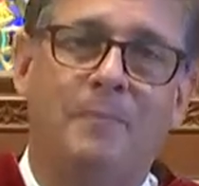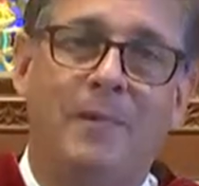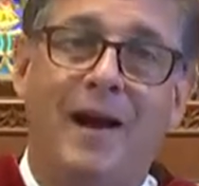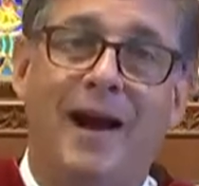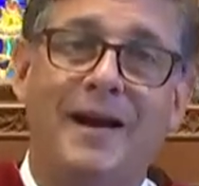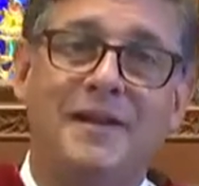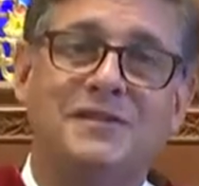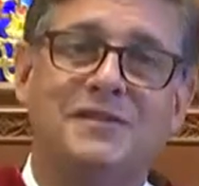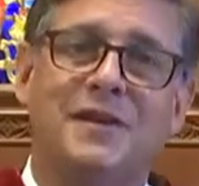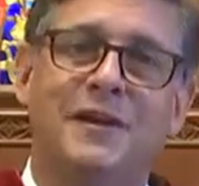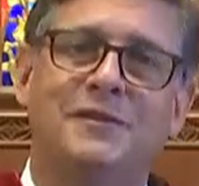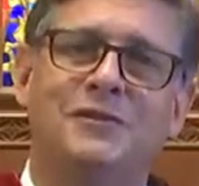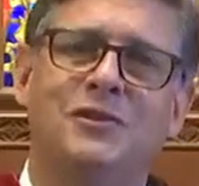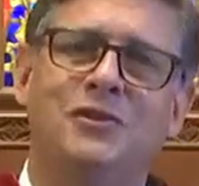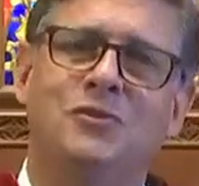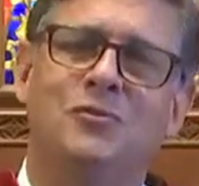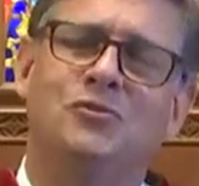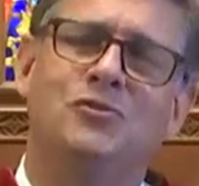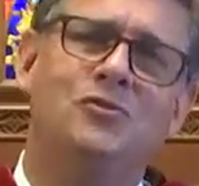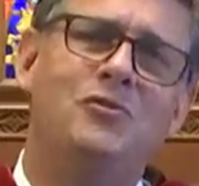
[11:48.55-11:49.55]
But I say to
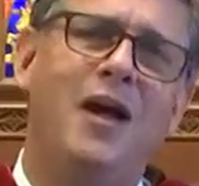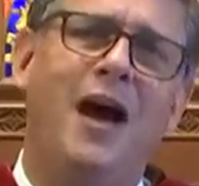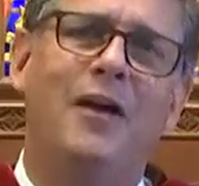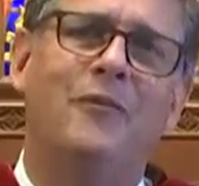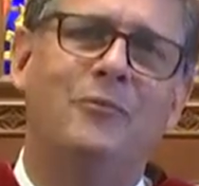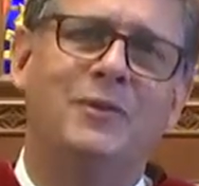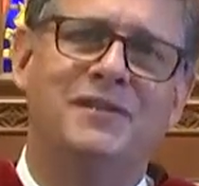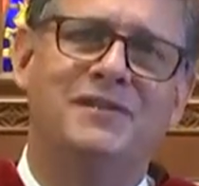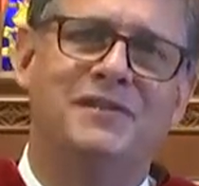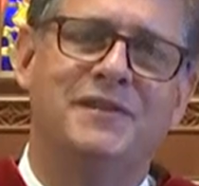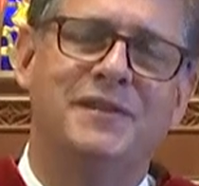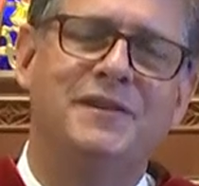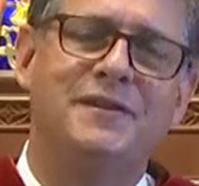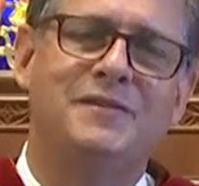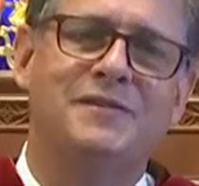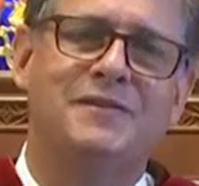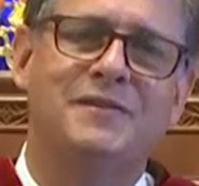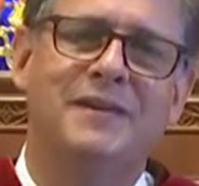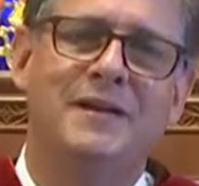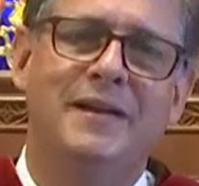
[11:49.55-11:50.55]
you, do not
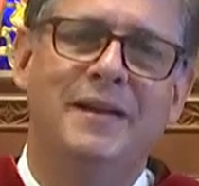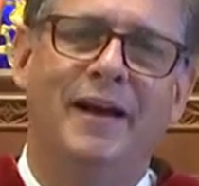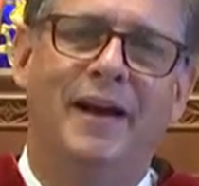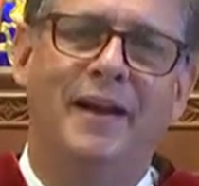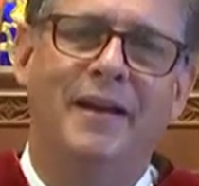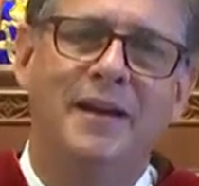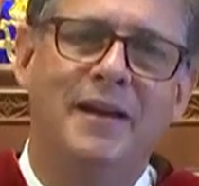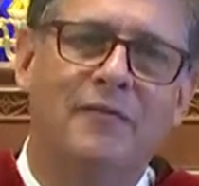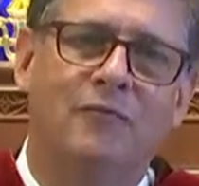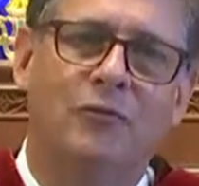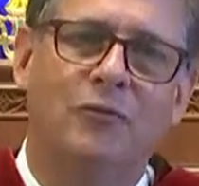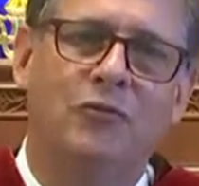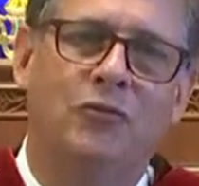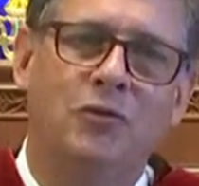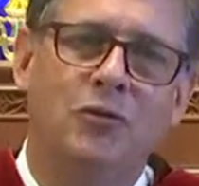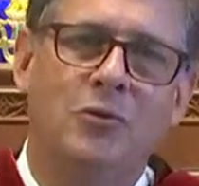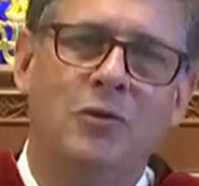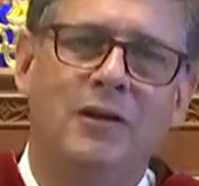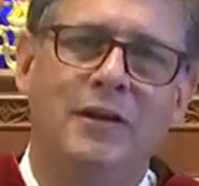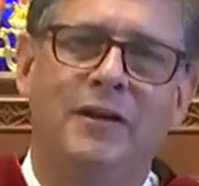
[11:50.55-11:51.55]
resist an
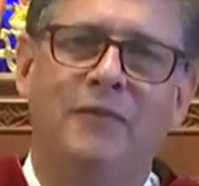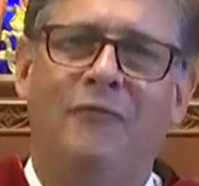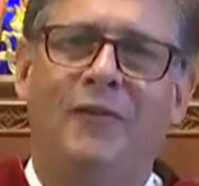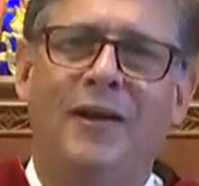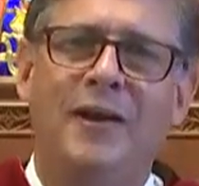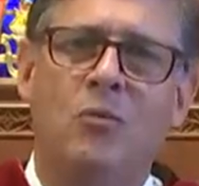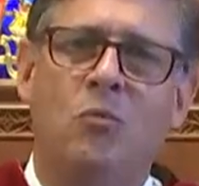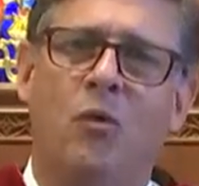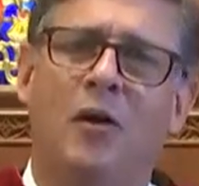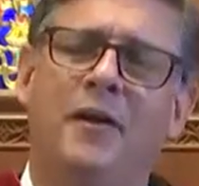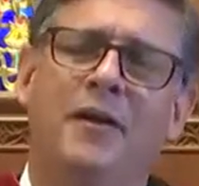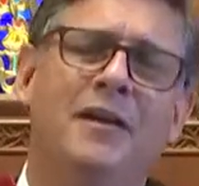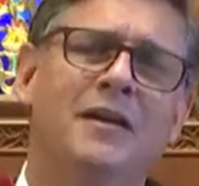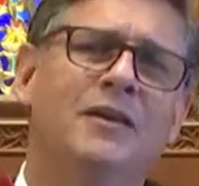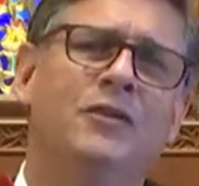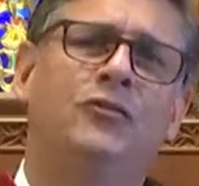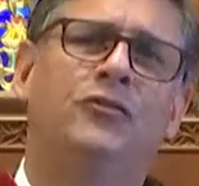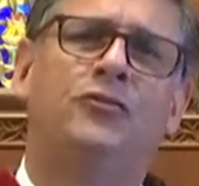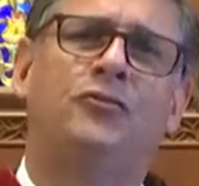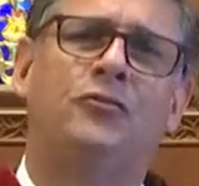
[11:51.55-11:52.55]
evildoer. If anyone
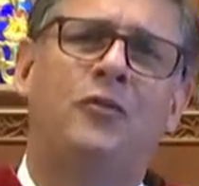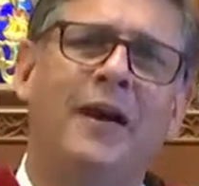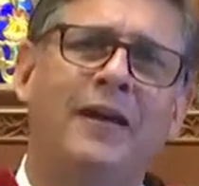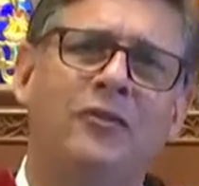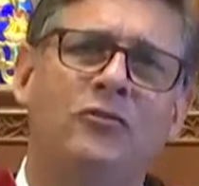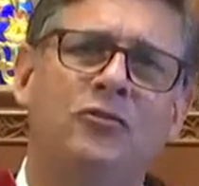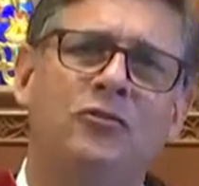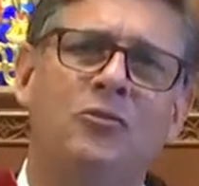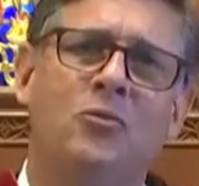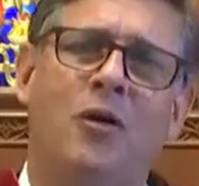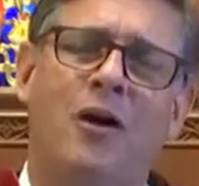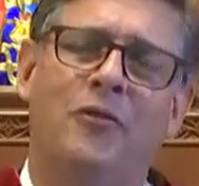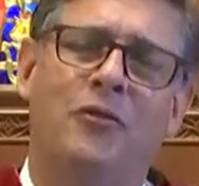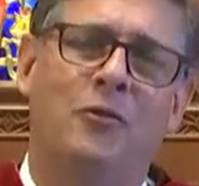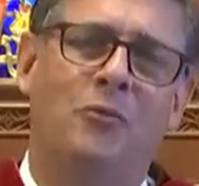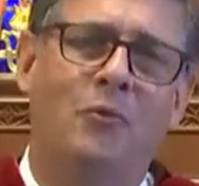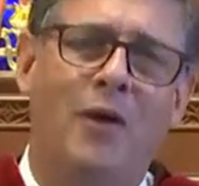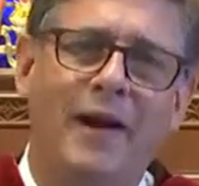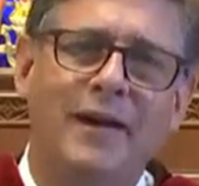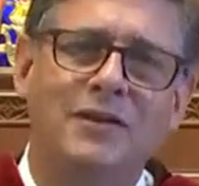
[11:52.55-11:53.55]
strikes you on the
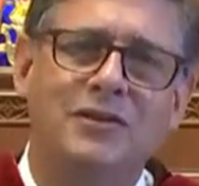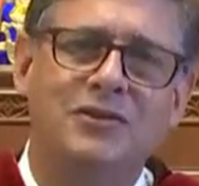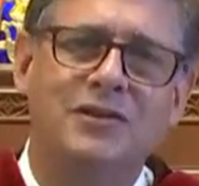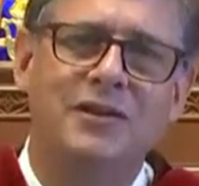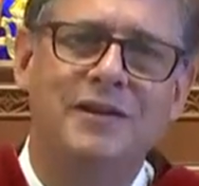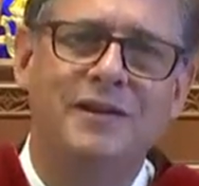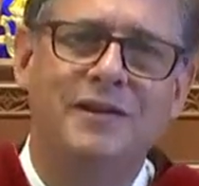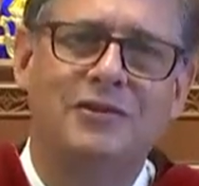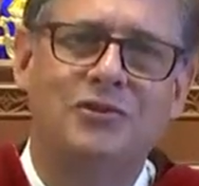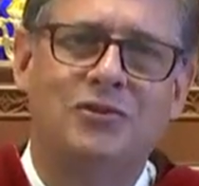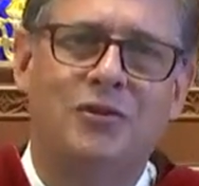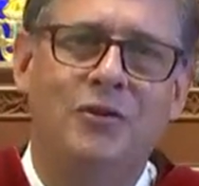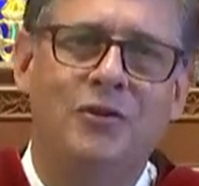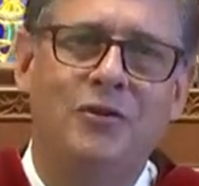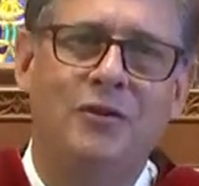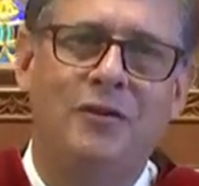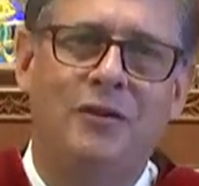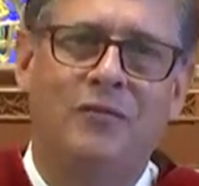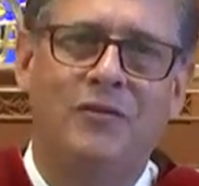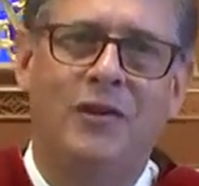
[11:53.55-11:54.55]
right cheek,
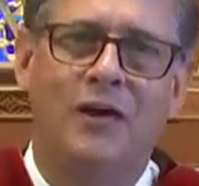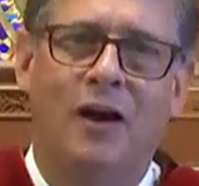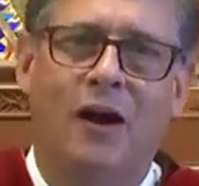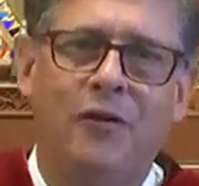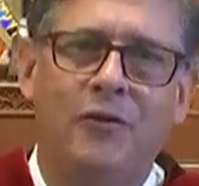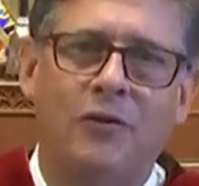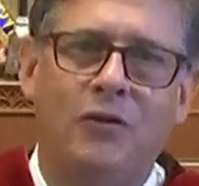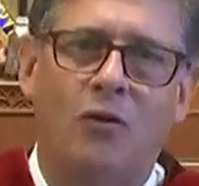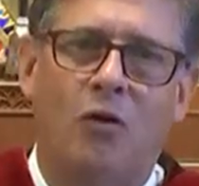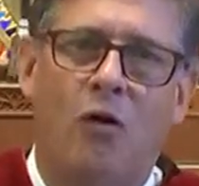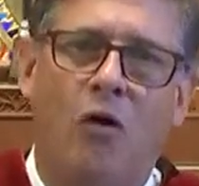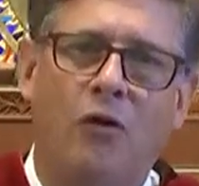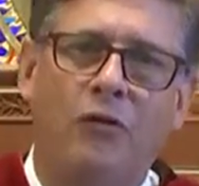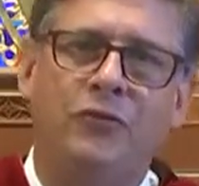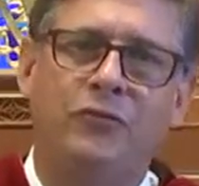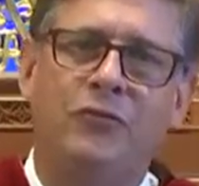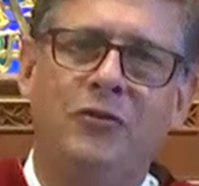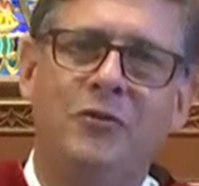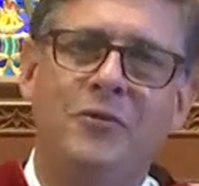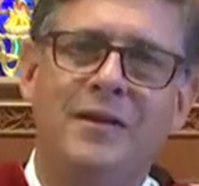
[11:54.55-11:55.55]
turn the other
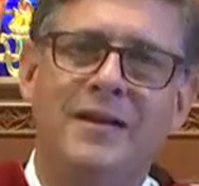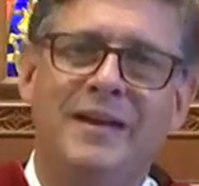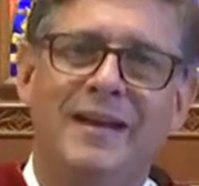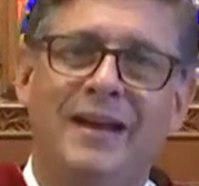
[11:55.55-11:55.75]
also.